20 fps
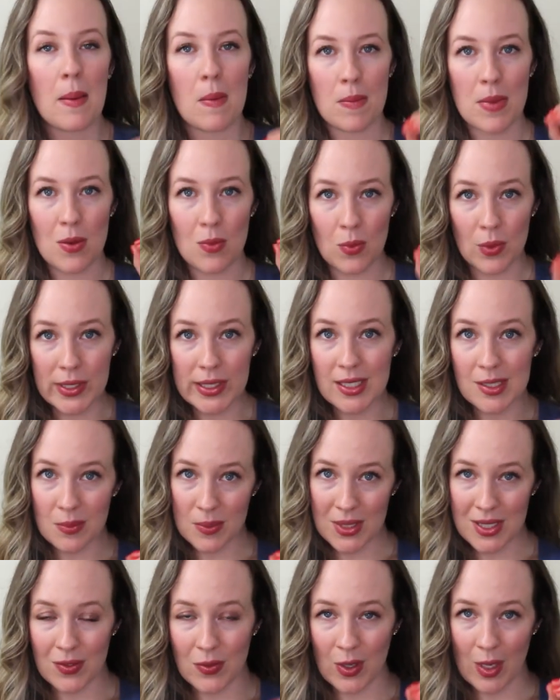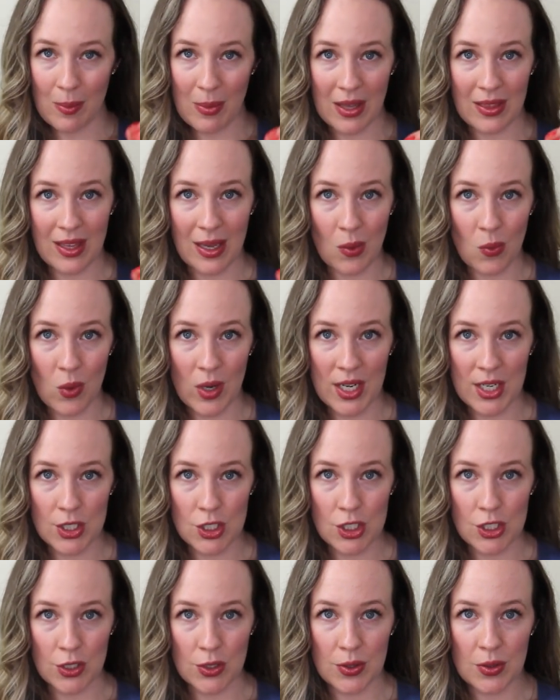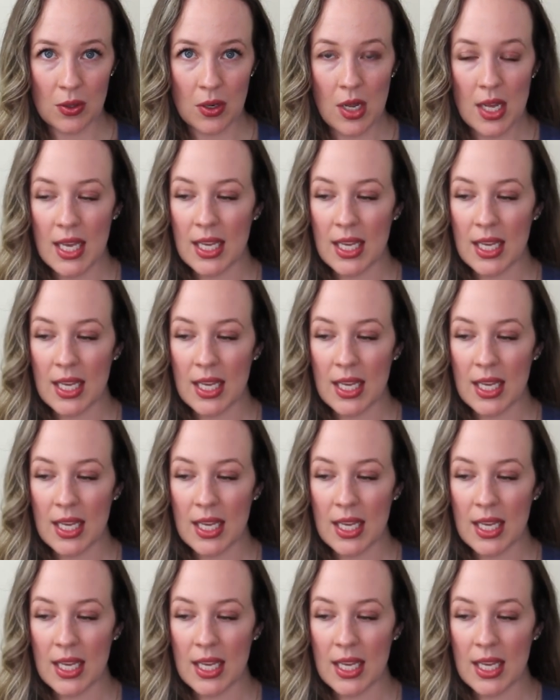be really specific about that one issue.